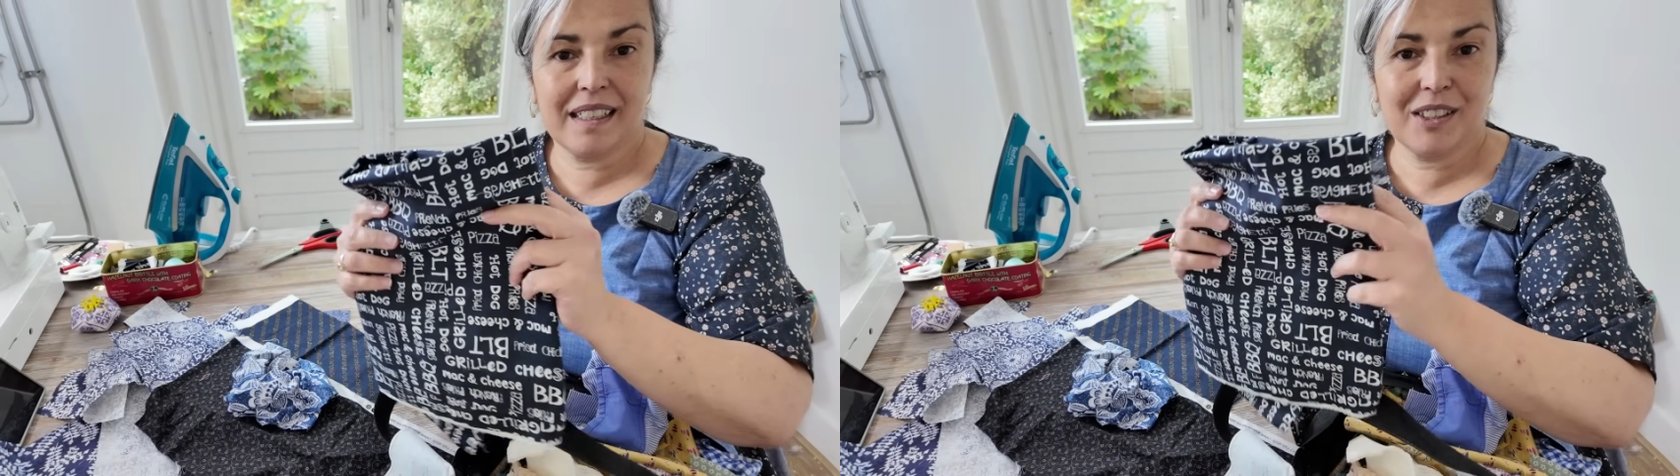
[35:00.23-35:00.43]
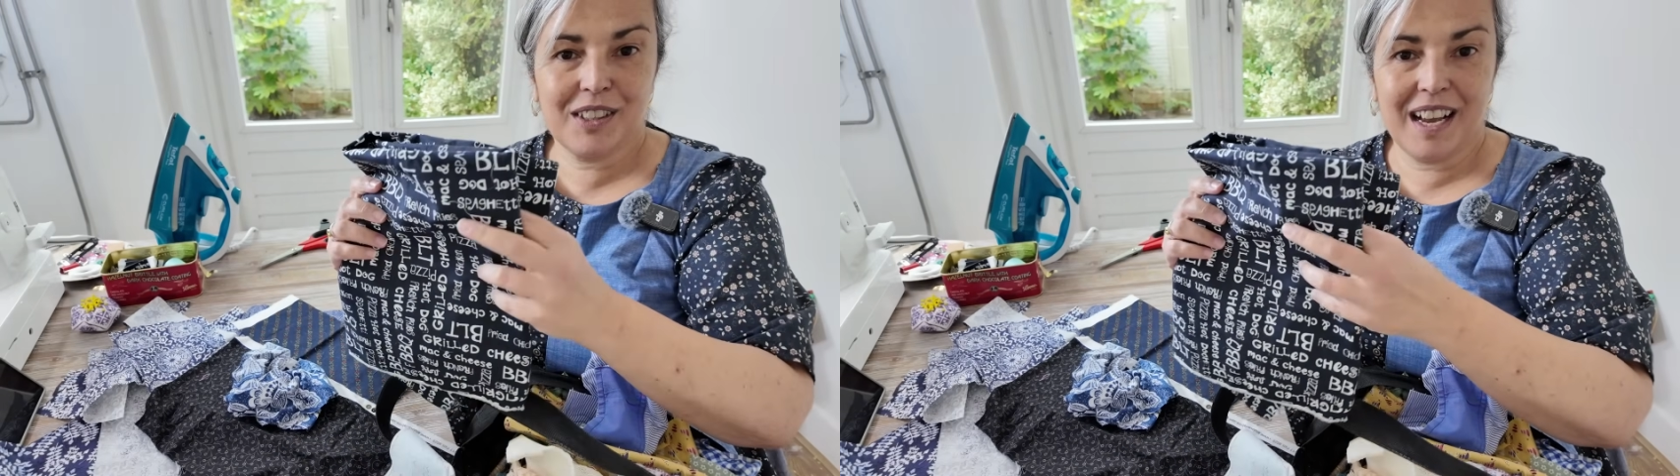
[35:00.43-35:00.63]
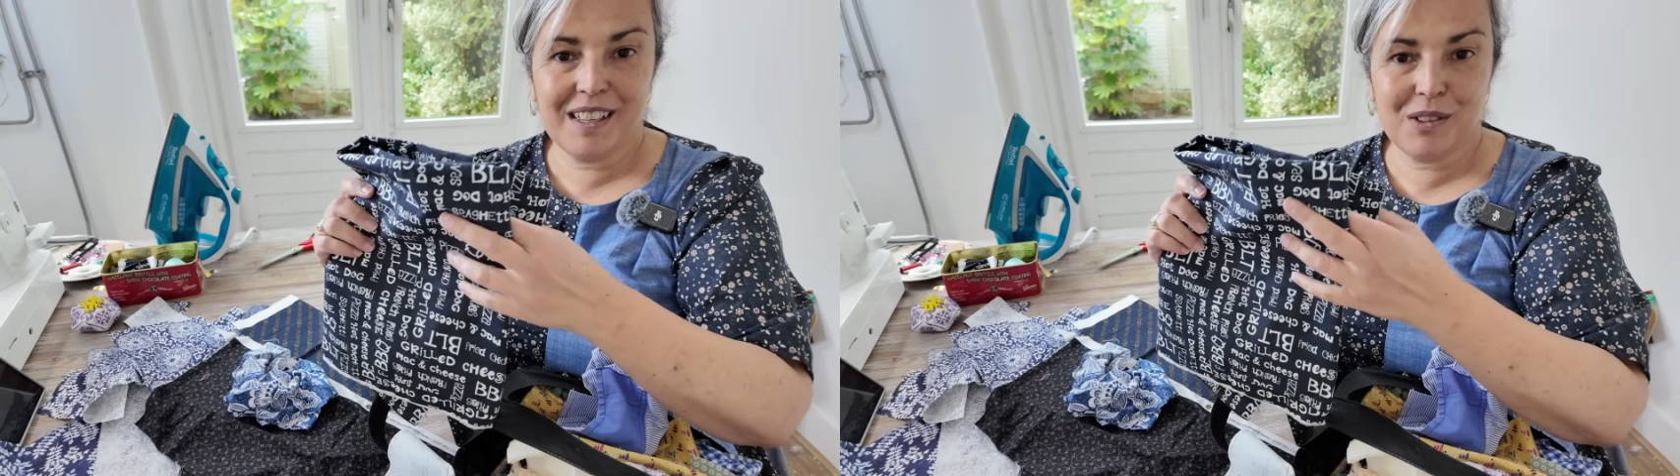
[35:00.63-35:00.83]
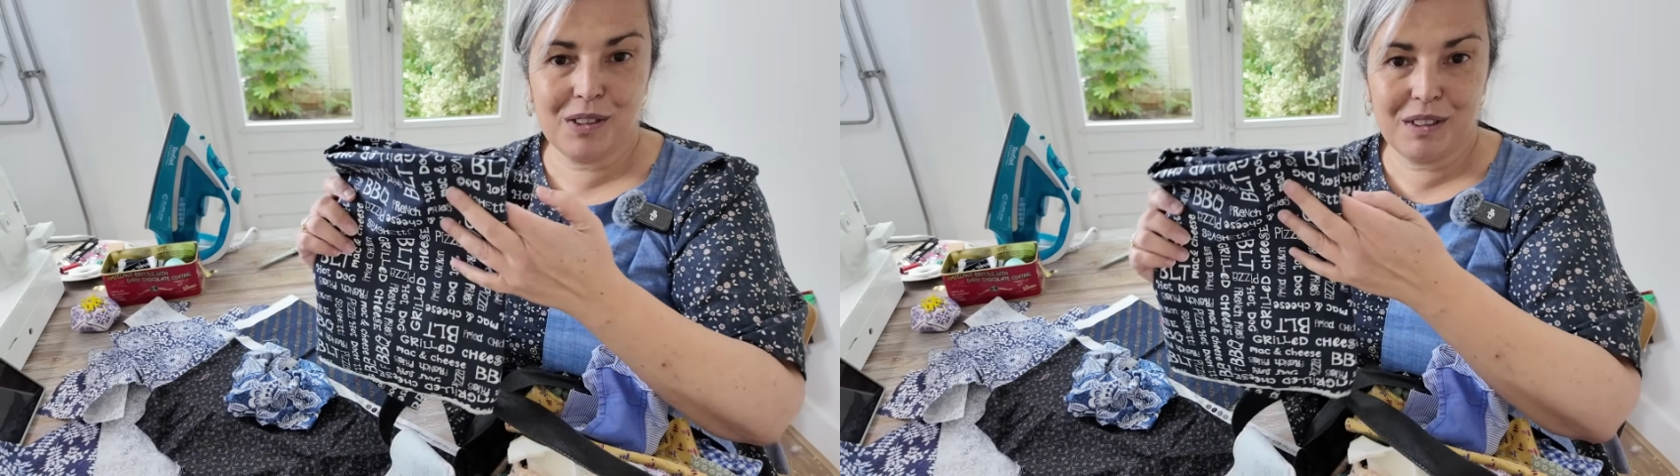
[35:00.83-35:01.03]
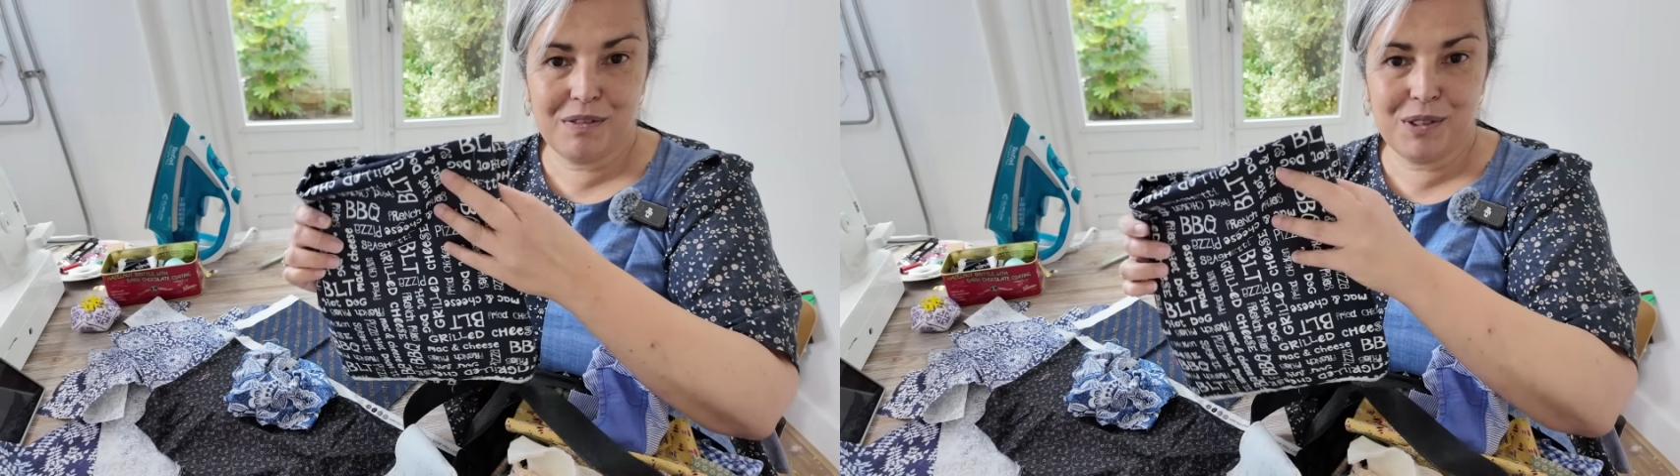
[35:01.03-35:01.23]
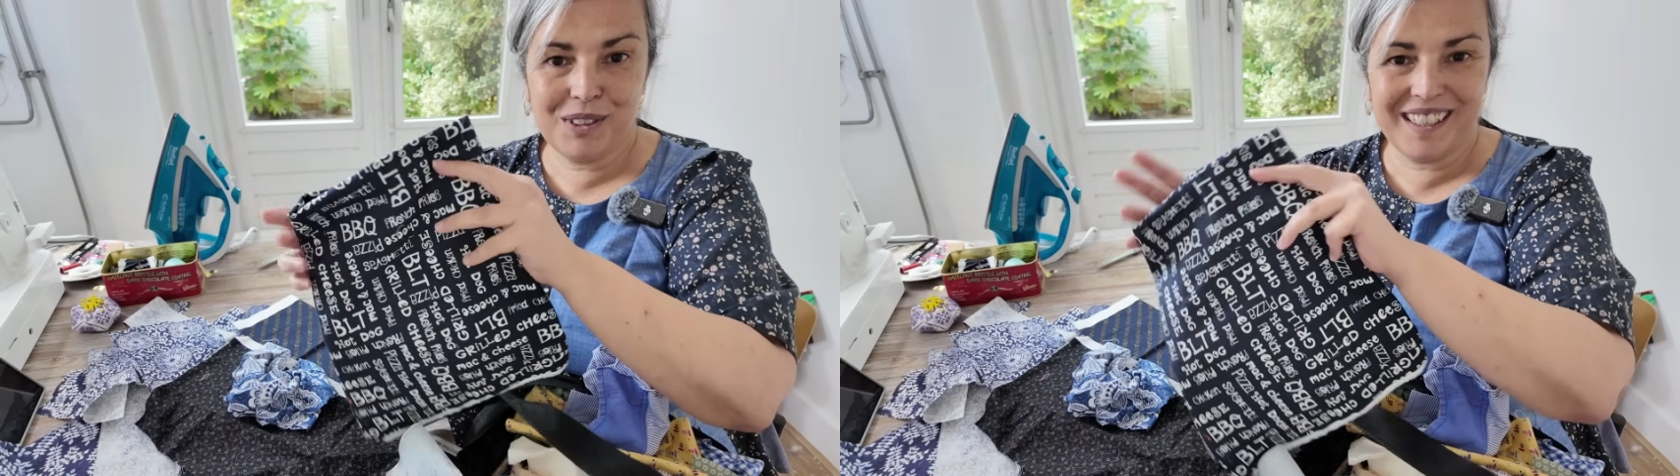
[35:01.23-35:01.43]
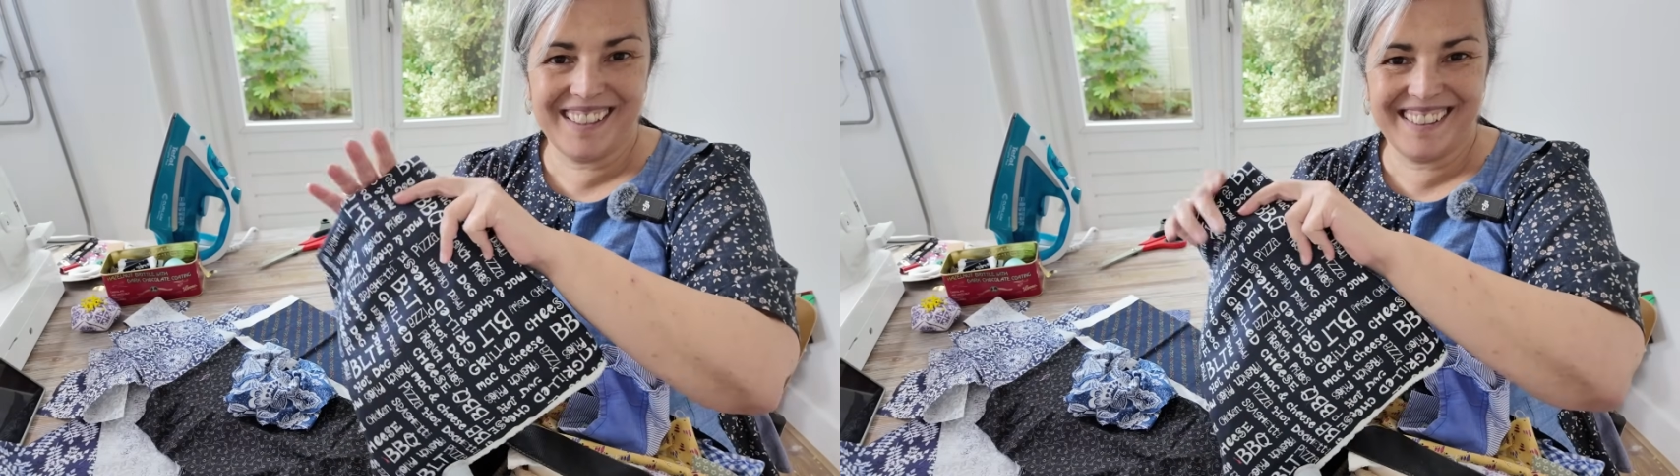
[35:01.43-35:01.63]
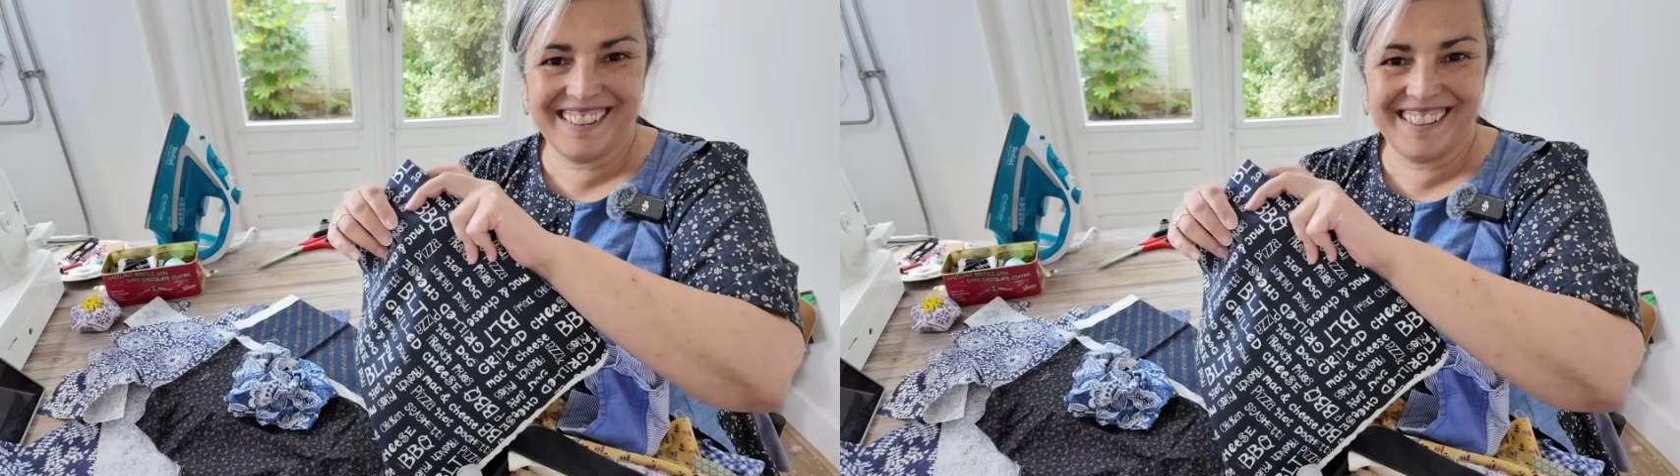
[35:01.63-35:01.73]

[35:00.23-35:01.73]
because it has all the food,